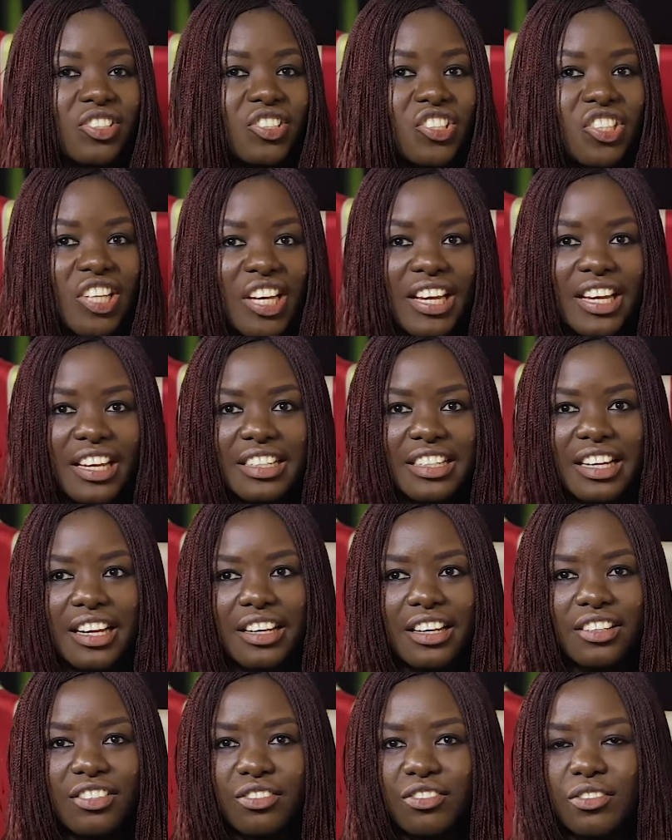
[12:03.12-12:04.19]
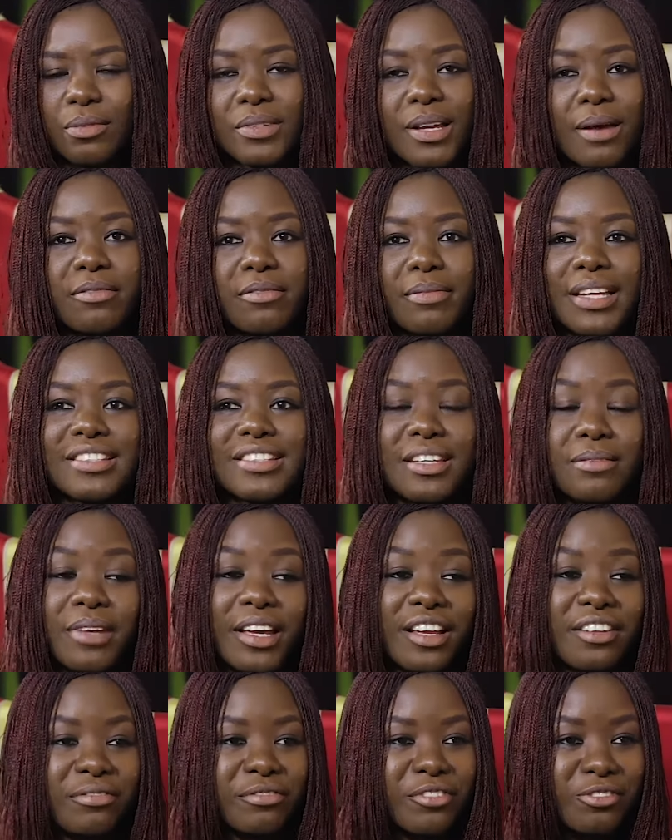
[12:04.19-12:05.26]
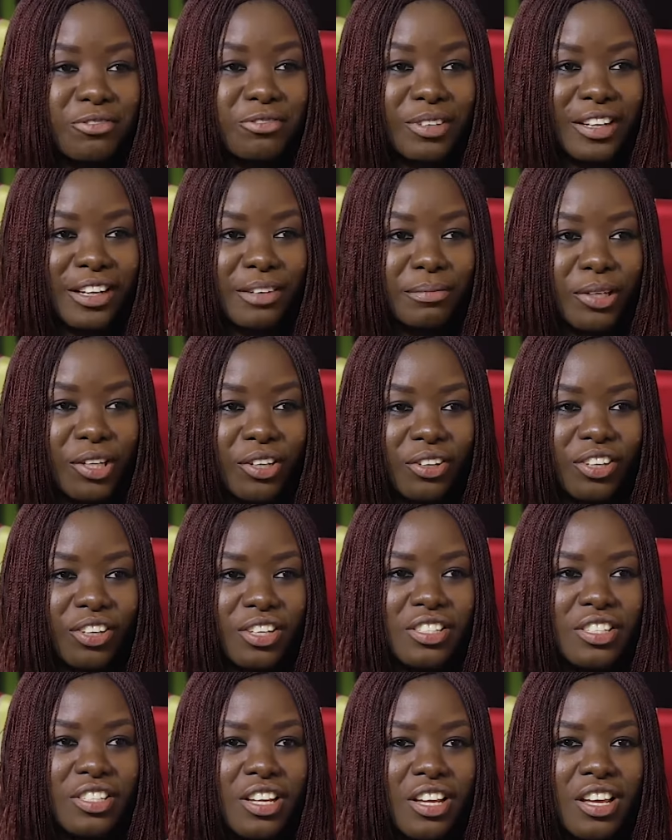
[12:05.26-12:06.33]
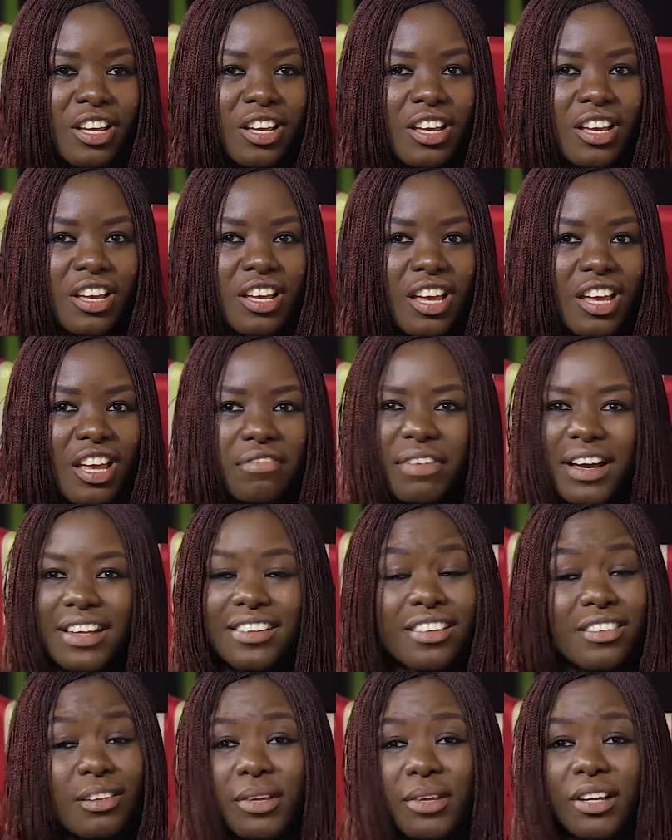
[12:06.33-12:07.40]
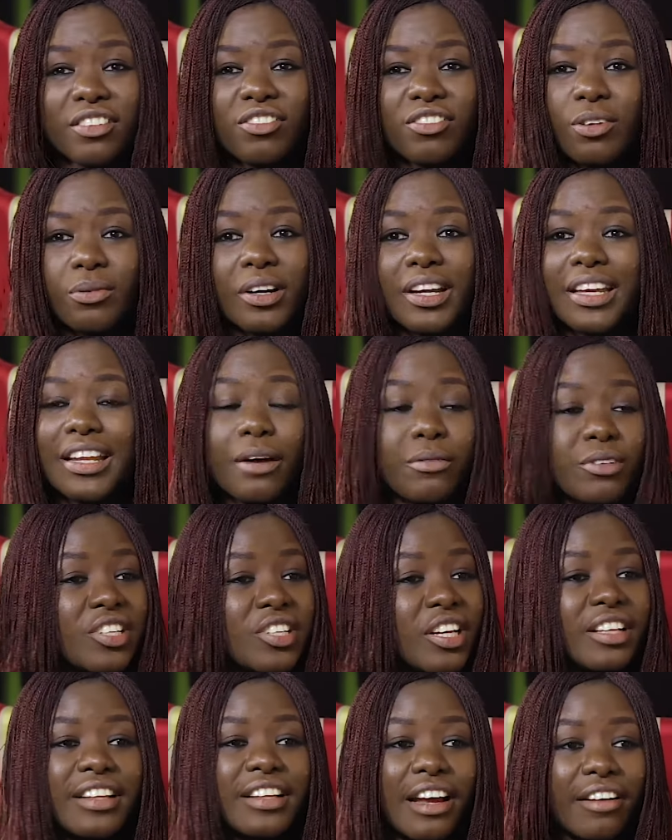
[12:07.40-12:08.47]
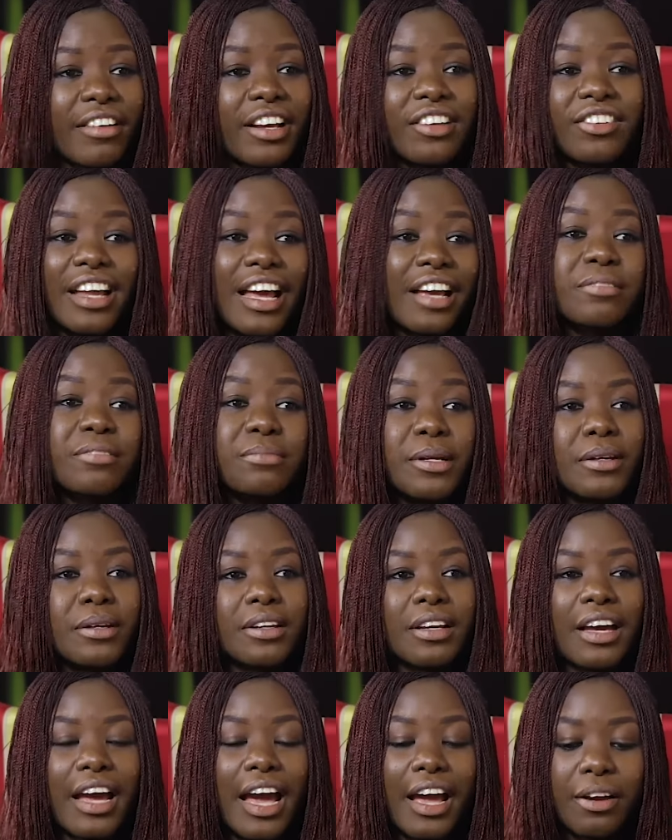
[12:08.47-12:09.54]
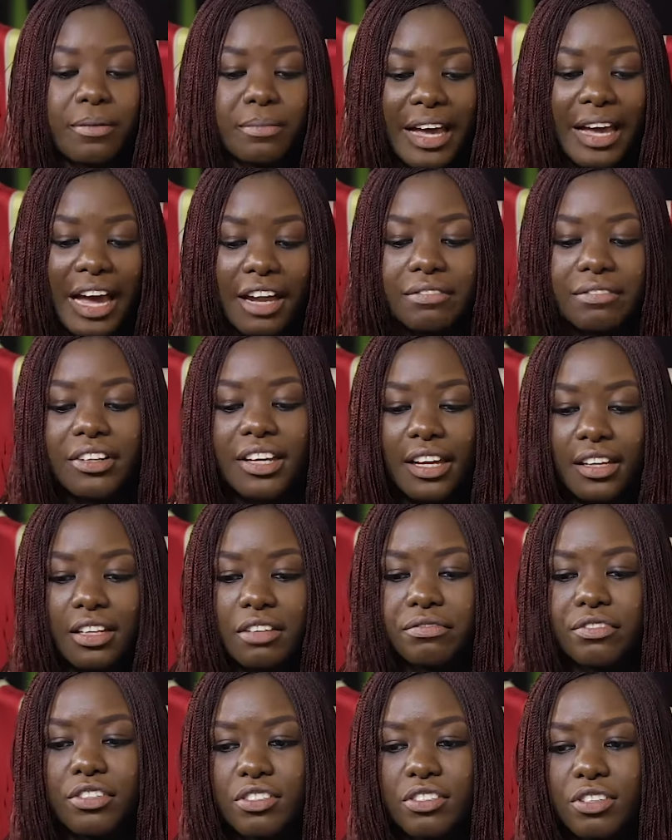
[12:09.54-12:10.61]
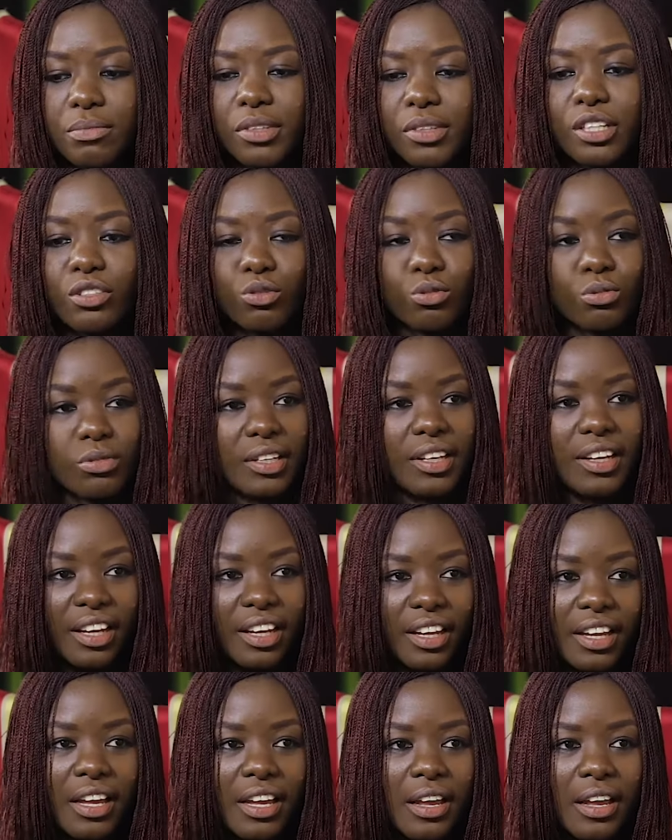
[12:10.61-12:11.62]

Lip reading: change, and sometimes my team gets frustrated because if I see something is not working, I would change direction. I could be advocating for something today,